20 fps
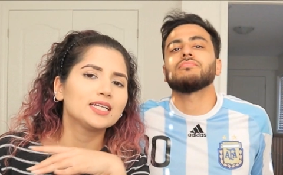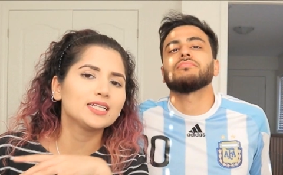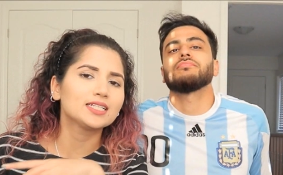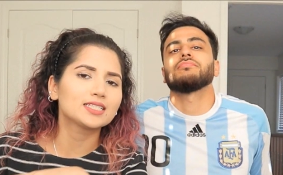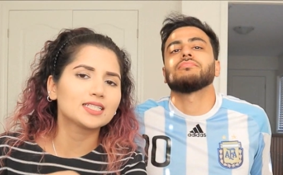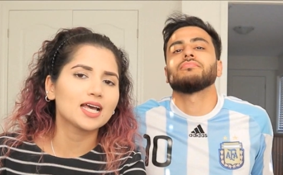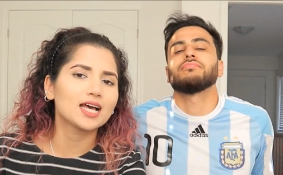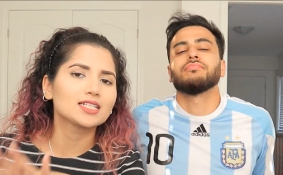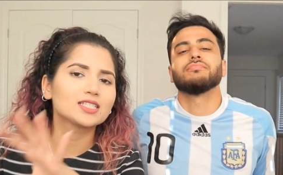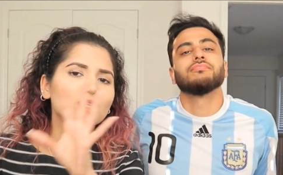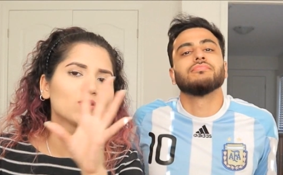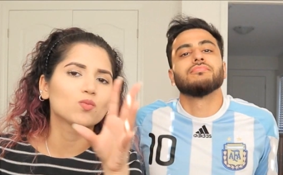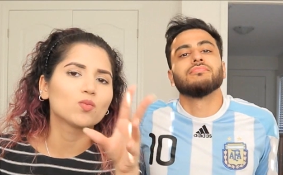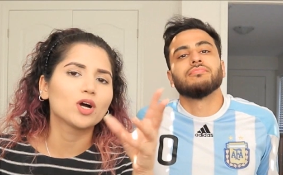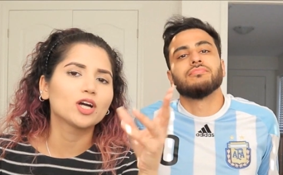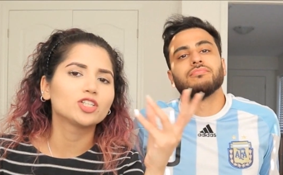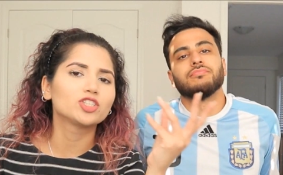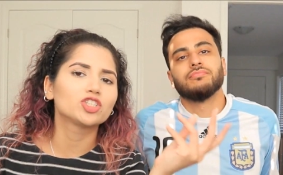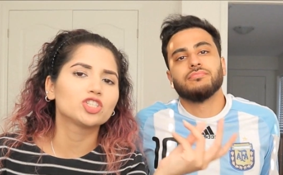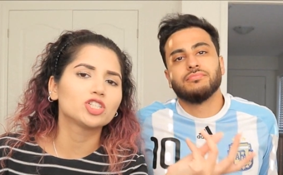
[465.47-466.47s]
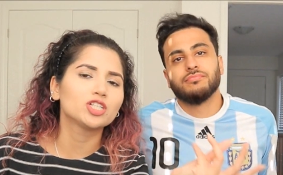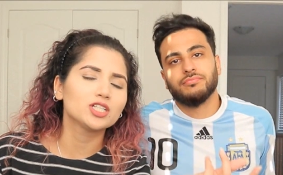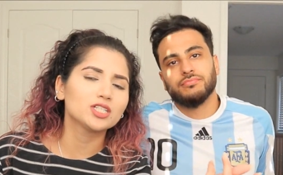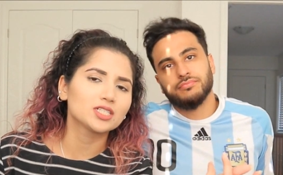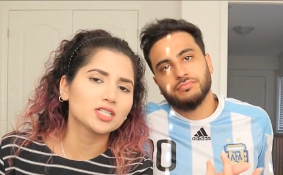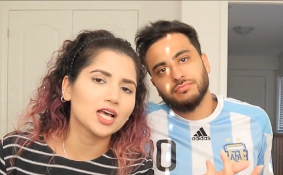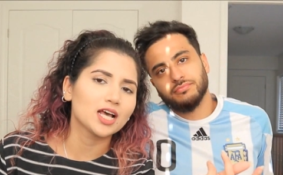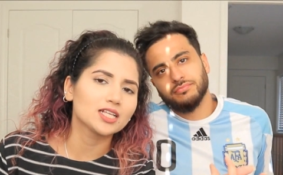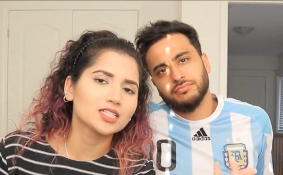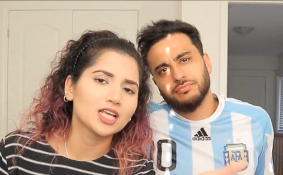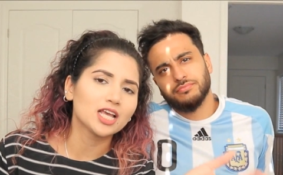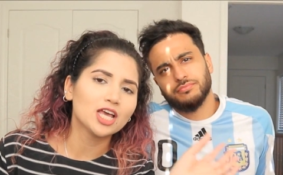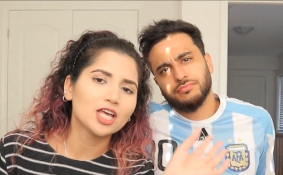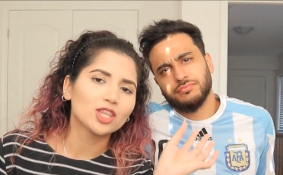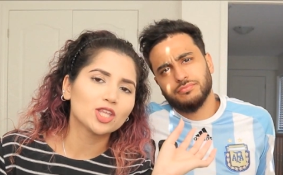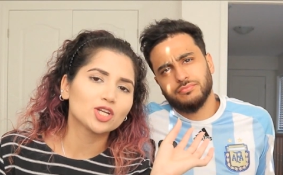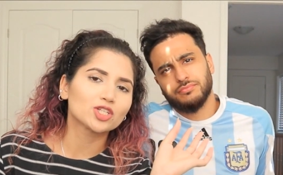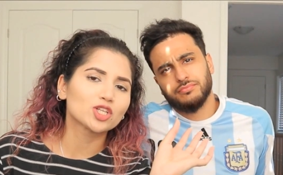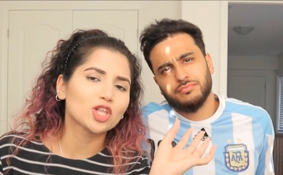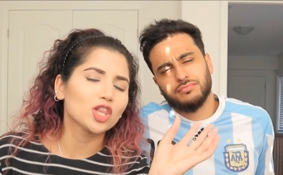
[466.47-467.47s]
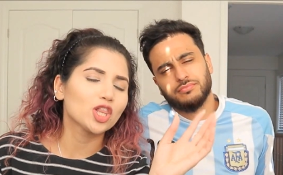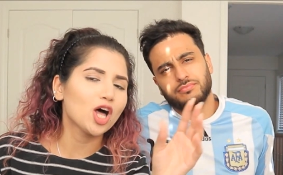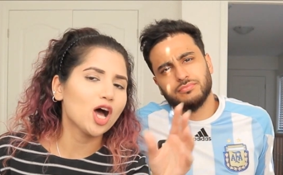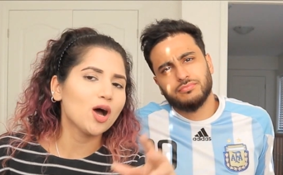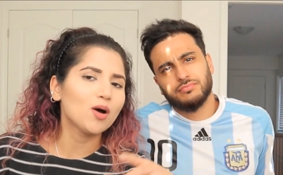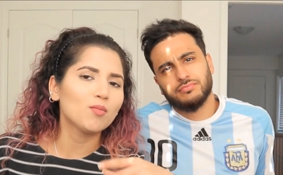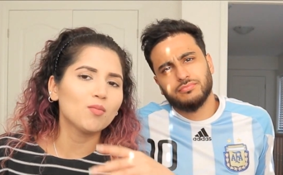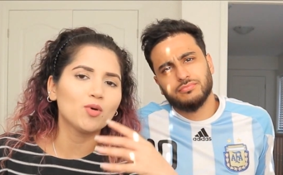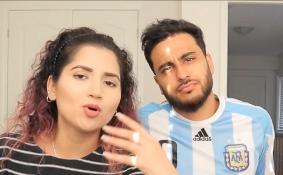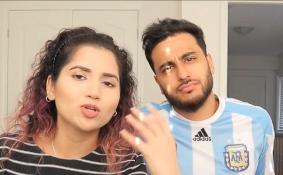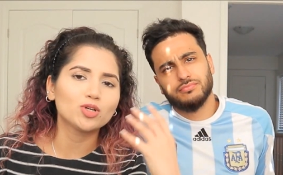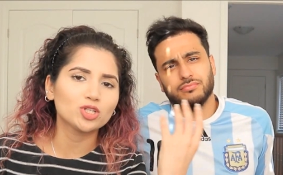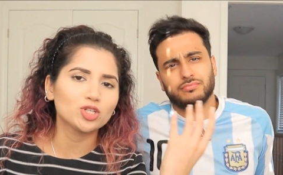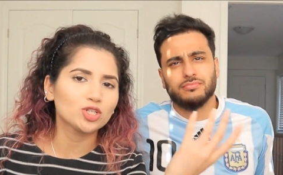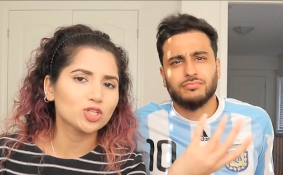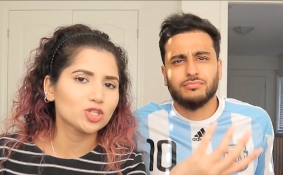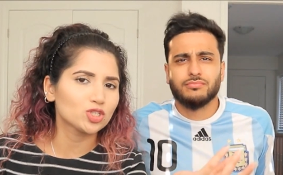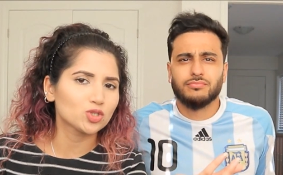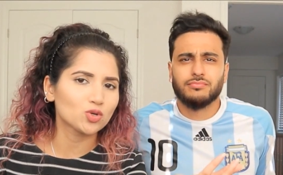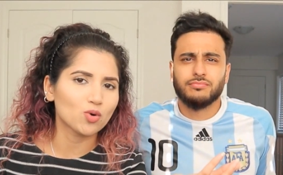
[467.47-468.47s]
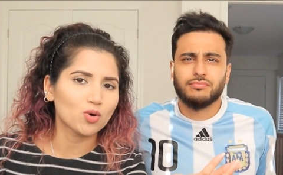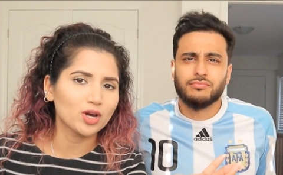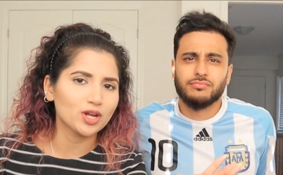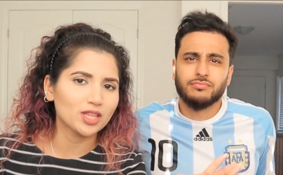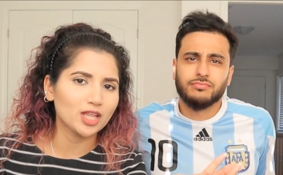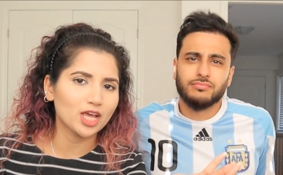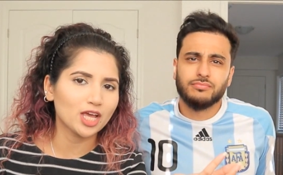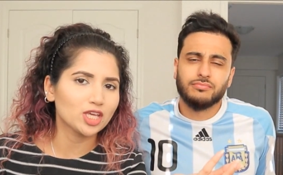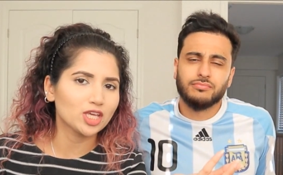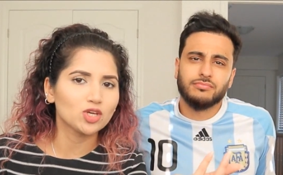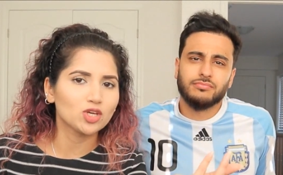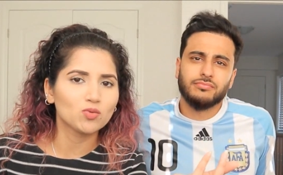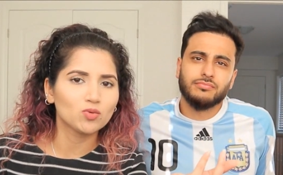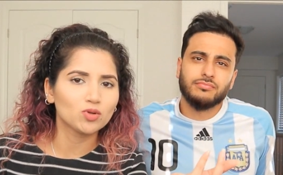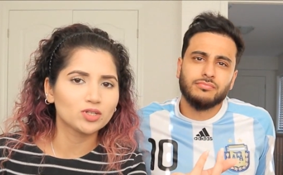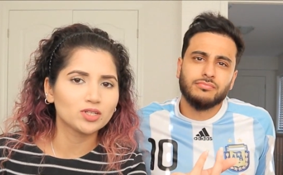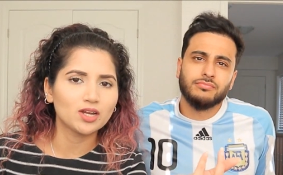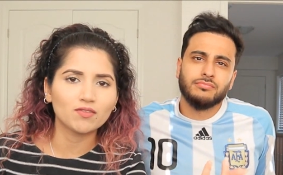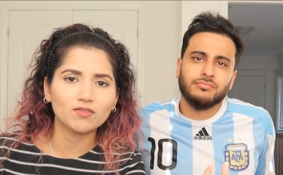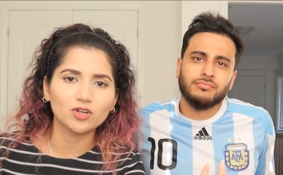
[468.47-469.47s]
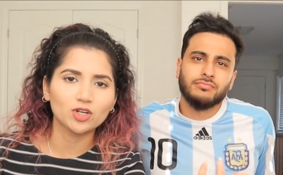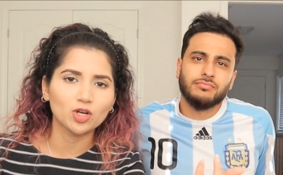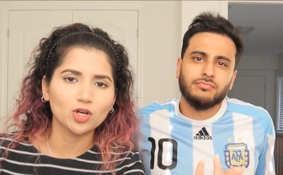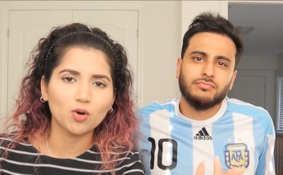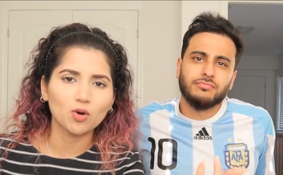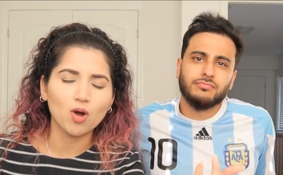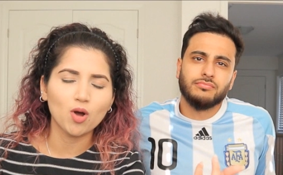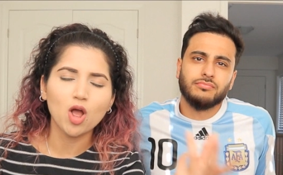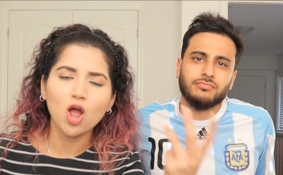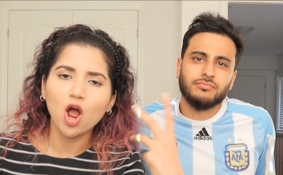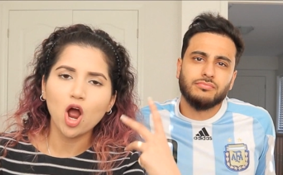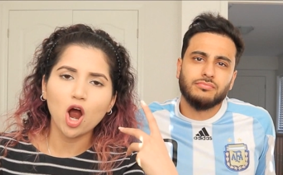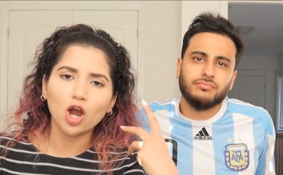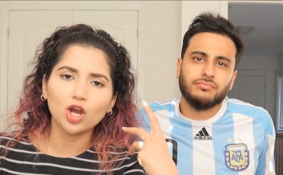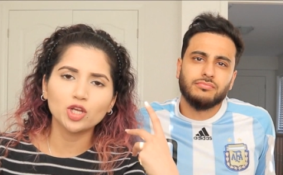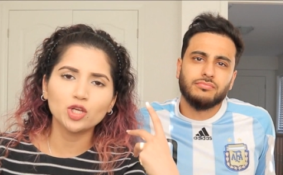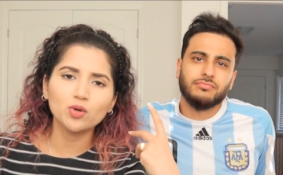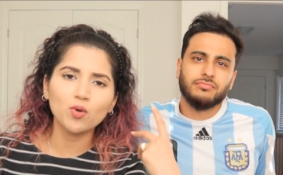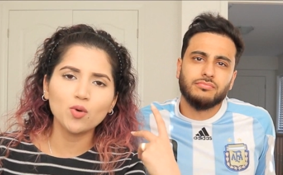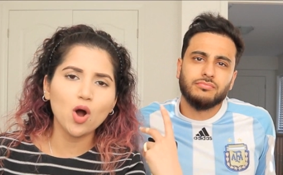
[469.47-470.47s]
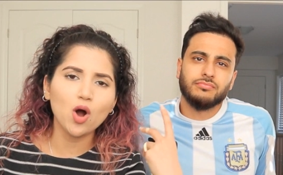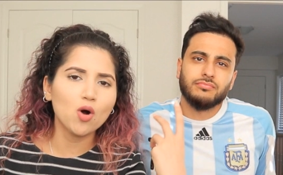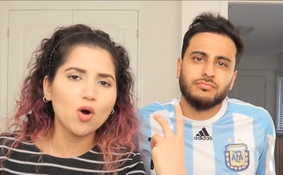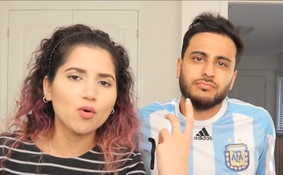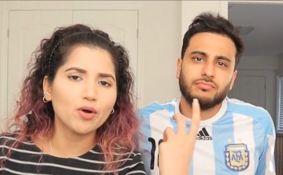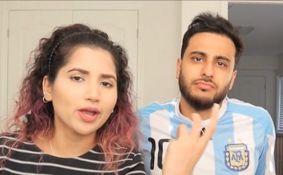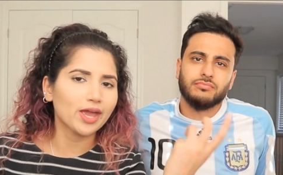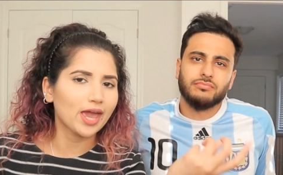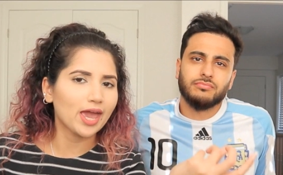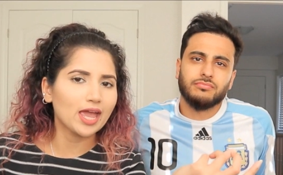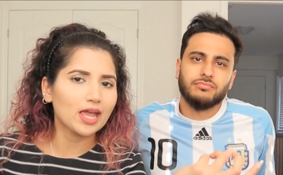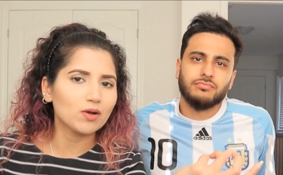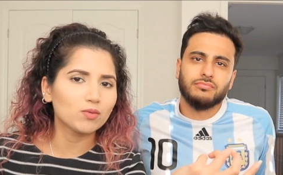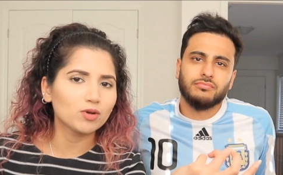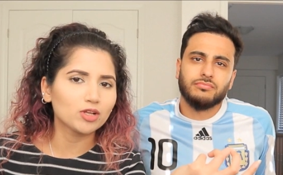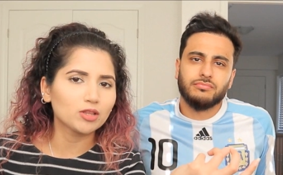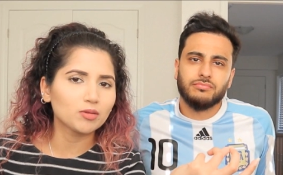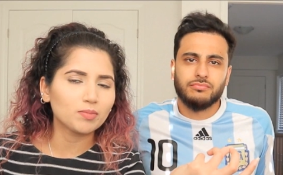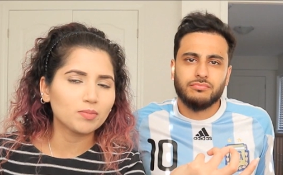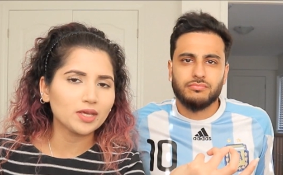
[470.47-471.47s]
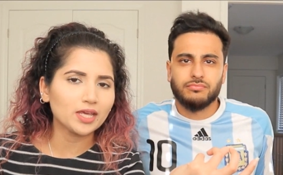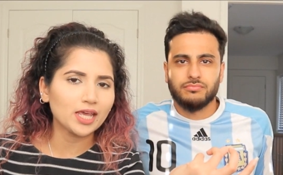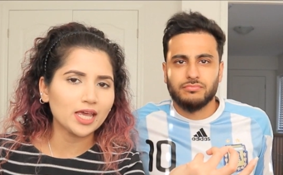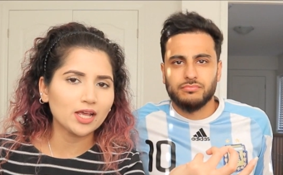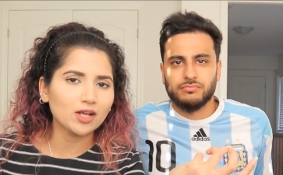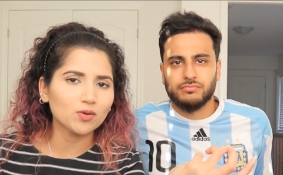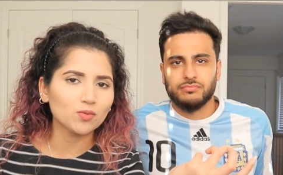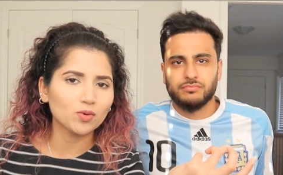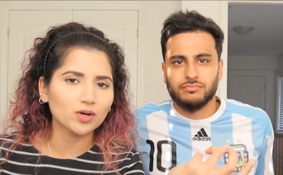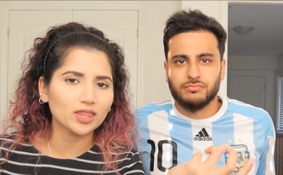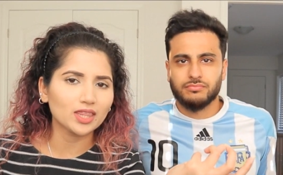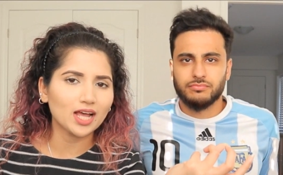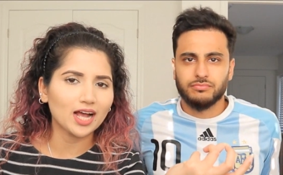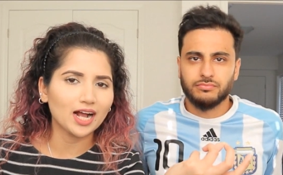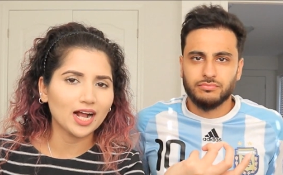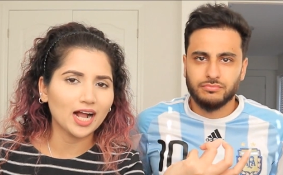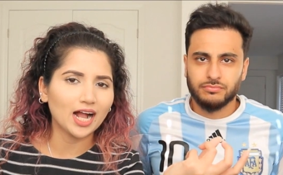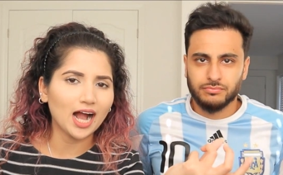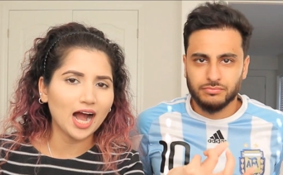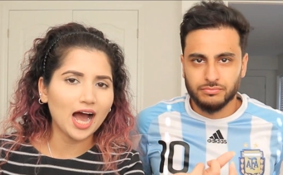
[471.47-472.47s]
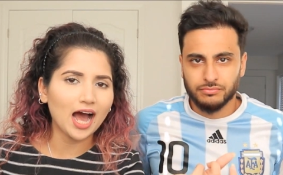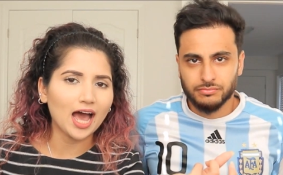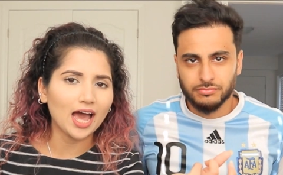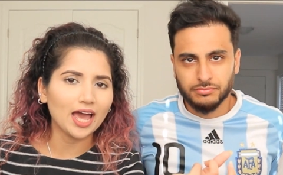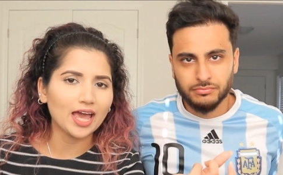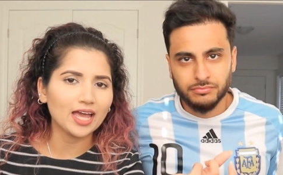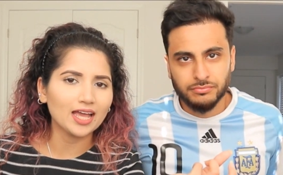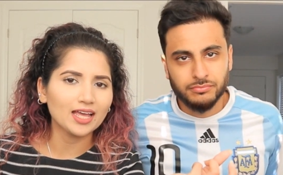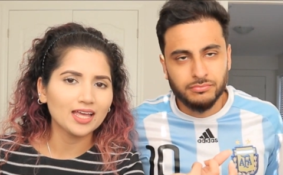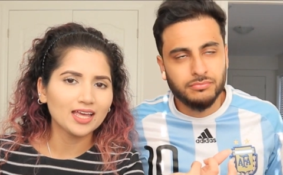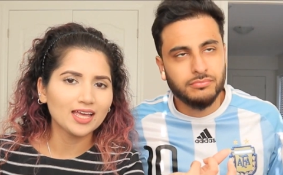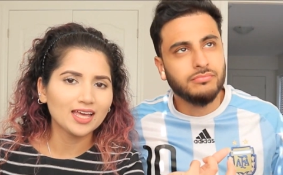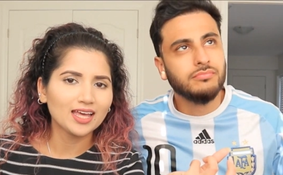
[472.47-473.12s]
Speaker 1: he says and what she says, there's a lot more to the story that you will never know. Are you okay with being with a guy